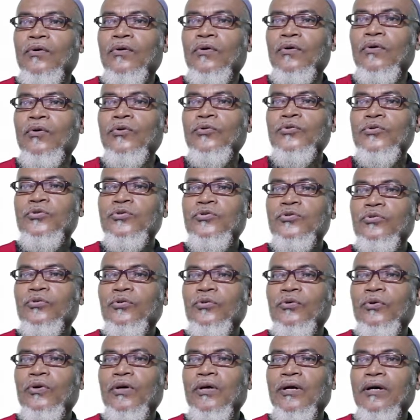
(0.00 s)
also
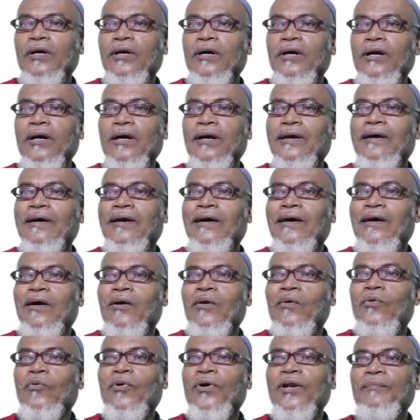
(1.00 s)

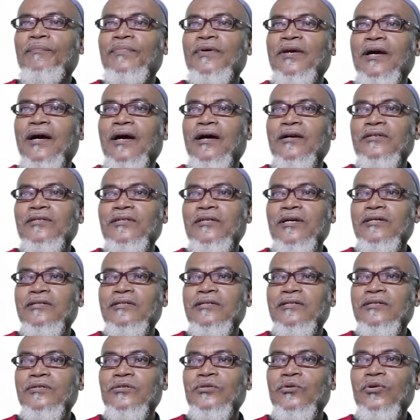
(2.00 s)
will be
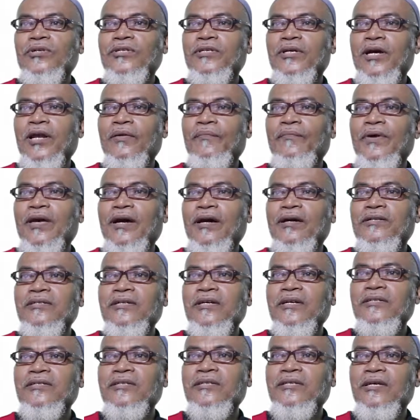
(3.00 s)
accessed. So it can be
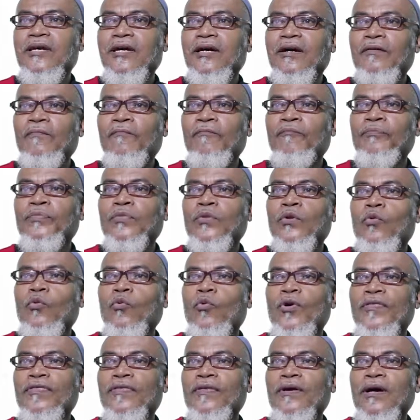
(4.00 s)
accessed here
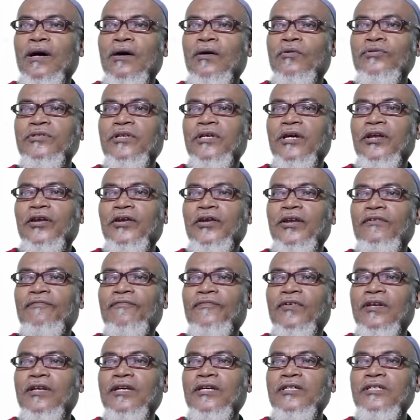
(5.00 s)
without any
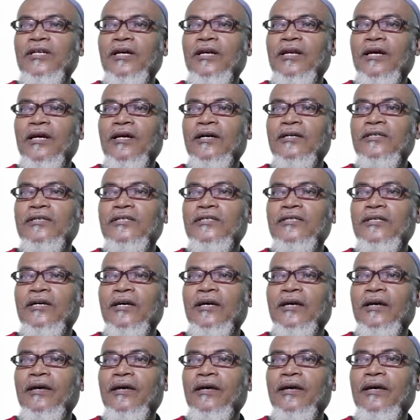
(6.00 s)
definition. I can
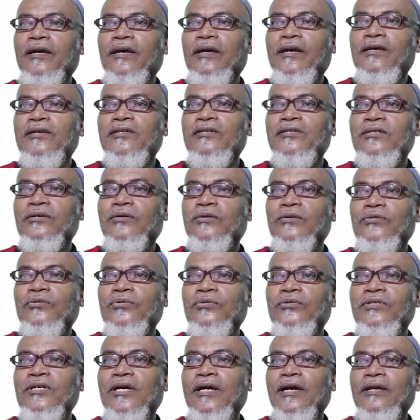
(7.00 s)
say a is equal
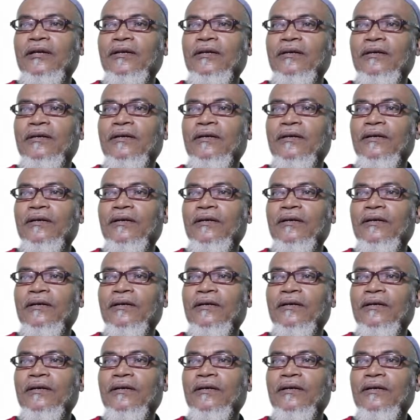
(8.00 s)
to 10,